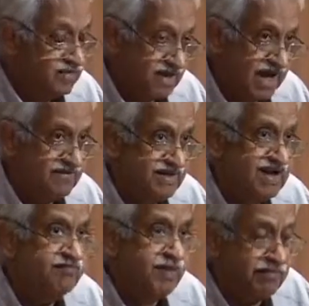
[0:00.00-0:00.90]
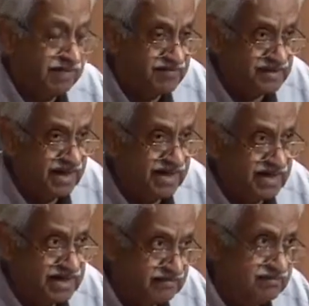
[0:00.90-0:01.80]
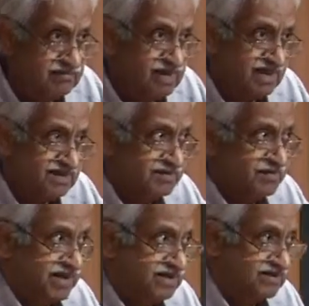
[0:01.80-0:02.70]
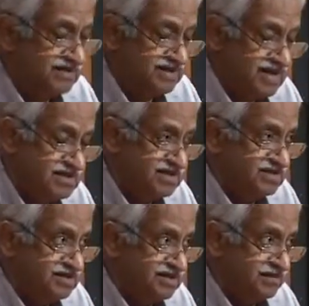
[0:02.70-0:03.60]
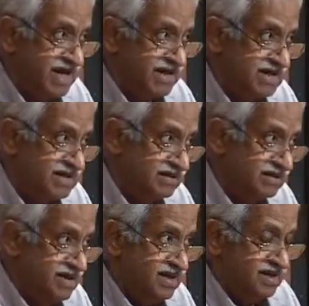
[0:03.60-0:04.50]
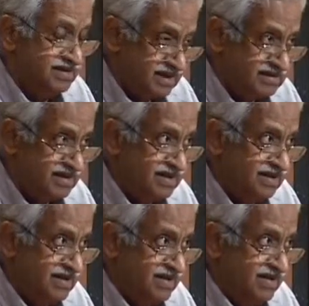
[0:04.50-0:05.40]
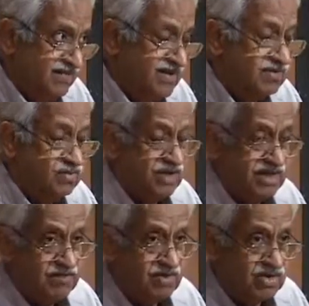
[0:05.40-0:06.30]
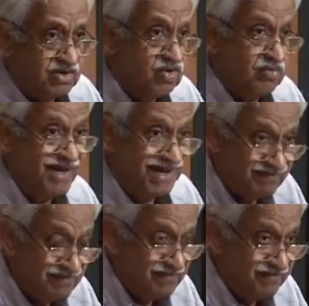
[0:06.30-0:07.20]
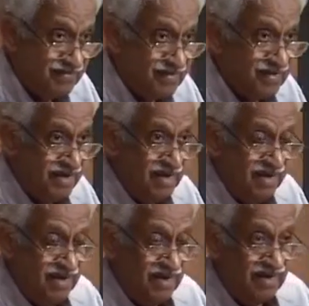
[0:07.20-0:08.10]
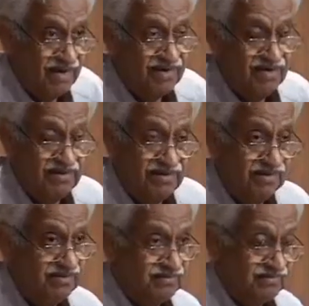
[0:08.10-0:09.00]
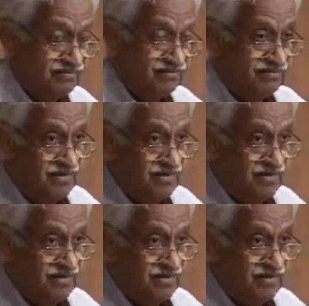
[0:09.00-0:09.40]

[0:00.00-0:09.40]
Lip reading: We have enough problems already because of the sanctions on the banking sector. We have to worry about how to pay. And there